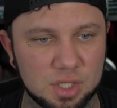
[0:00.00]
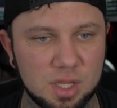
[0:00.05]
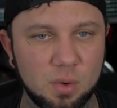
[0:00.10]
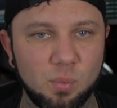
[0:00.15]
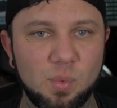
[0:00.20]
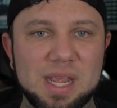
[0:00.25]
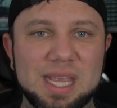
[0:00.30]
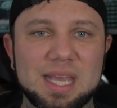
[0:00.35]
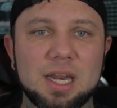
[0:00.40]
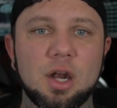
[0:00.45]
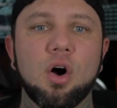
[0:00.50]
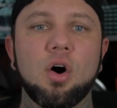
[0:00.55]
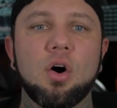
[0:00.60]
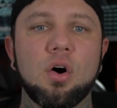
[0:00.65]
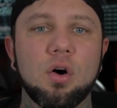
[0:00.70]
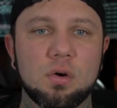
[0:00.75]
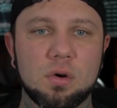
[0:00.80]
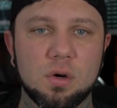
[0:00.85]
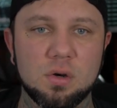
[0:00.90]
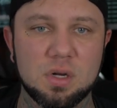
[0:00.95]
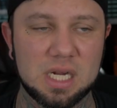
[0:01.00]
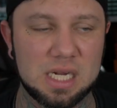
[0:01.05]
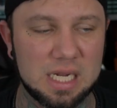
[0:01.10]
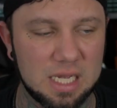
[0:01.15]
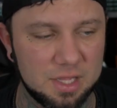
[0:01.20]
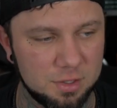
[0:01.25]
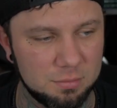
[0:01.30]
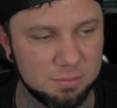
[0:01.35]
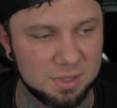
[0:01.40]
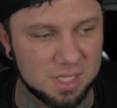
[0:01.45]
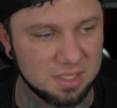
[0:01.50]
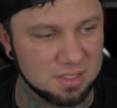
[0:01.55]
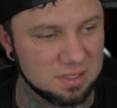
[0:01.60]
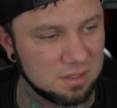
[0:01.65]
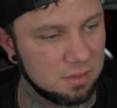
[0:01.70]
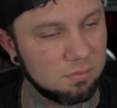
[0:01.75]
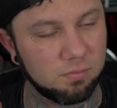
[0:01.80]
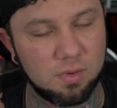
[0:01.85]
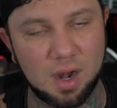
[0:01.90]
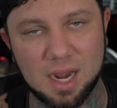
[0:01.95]
that we can all grow together because a
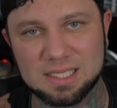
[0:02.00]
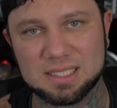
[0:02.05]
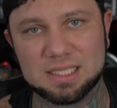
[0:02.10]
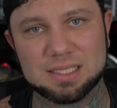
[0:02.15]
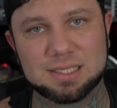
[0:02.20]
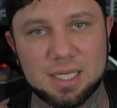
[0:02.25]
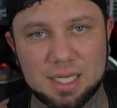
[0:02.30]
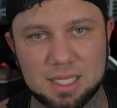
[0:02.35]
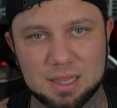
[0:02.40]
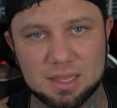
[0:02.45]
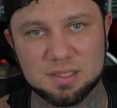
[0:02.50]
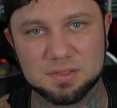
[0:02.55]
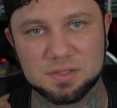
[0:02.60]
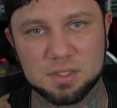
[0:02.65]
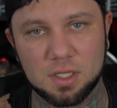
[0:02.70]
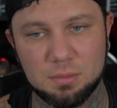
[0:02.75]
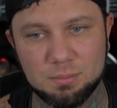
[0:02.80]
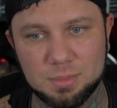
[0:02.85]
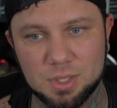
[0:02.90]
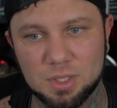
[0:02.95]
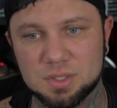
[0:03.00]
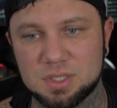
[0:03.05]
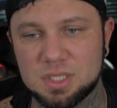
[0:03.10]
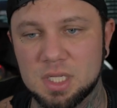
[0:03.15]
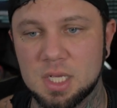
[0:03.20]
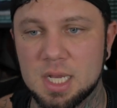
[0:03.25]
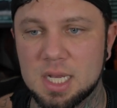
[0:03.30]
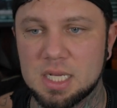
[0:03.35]
rising tide lifts all boats.